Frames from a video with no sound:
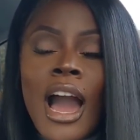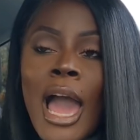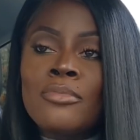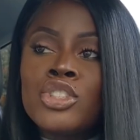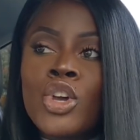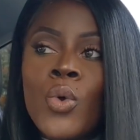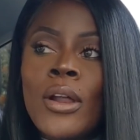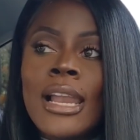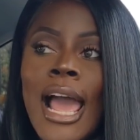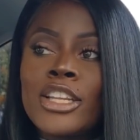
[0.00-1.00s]
I'm so
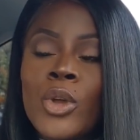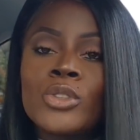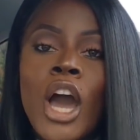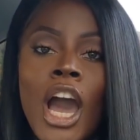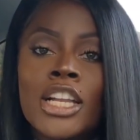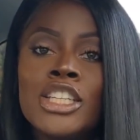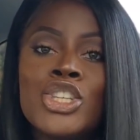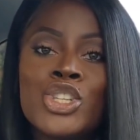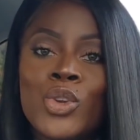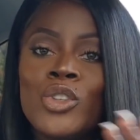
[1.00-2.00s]
glad those ugly
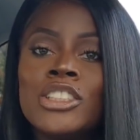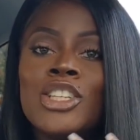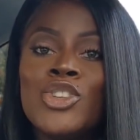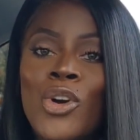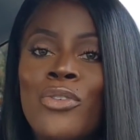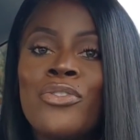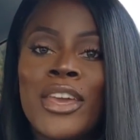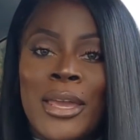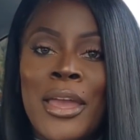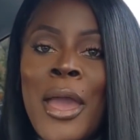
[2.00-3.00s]
shoes did not
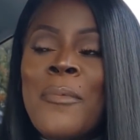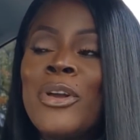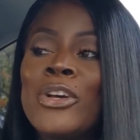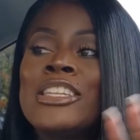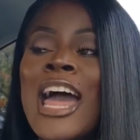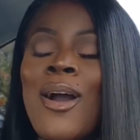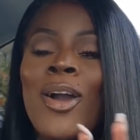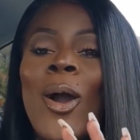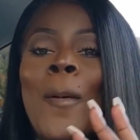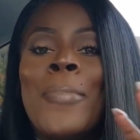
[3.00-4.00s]
fit because now I
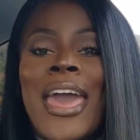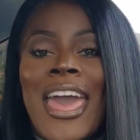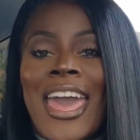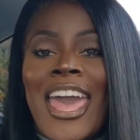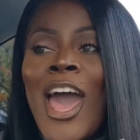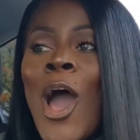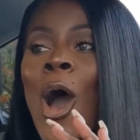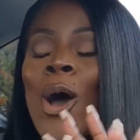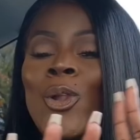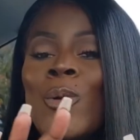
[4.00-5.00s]
got a pair
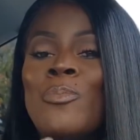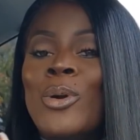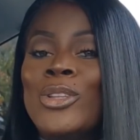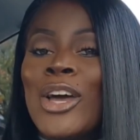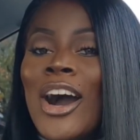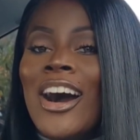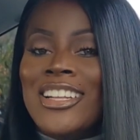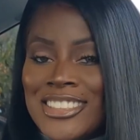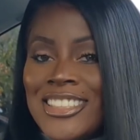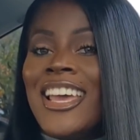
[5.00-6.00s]
of
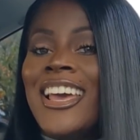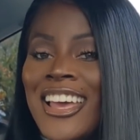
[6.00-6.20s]
Louboutins.